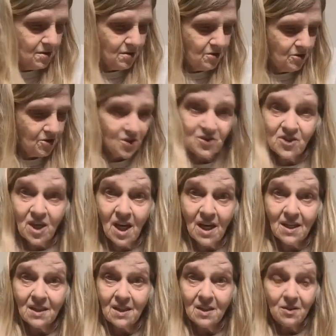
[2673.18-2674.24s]
You just
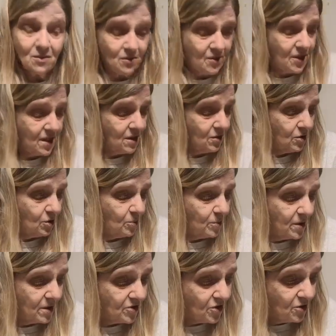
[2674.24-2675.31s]
gotta think a little
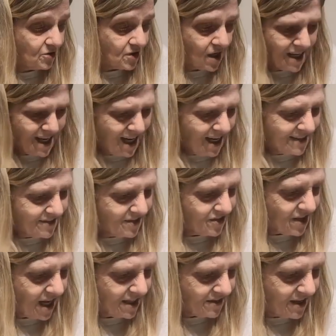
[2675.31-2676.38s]
bit. As soon as I
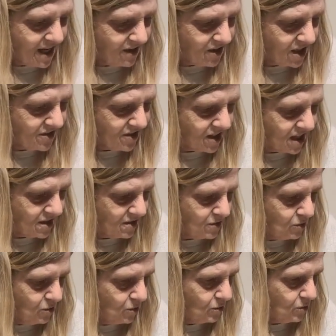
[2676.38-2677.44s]
sat down, I said,
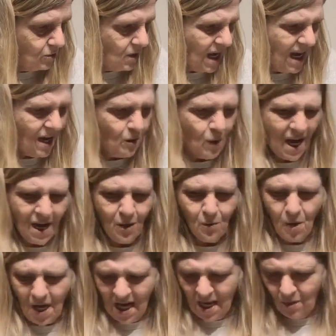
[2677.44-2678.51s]
ooh, ow, ow,
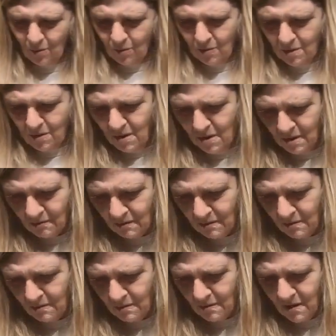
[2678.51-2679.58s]
ow.
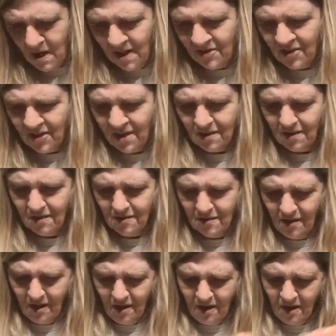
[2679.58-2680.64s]
I said,
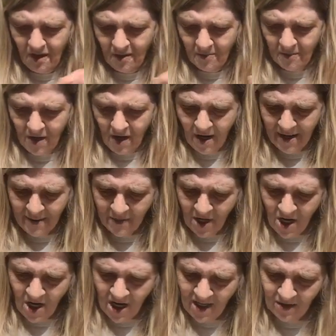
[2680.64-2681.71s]
I am
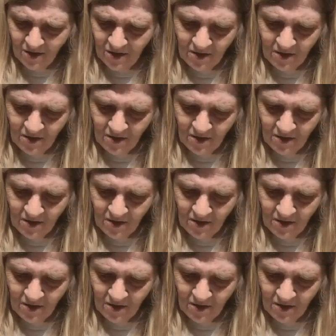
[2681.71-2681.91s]
not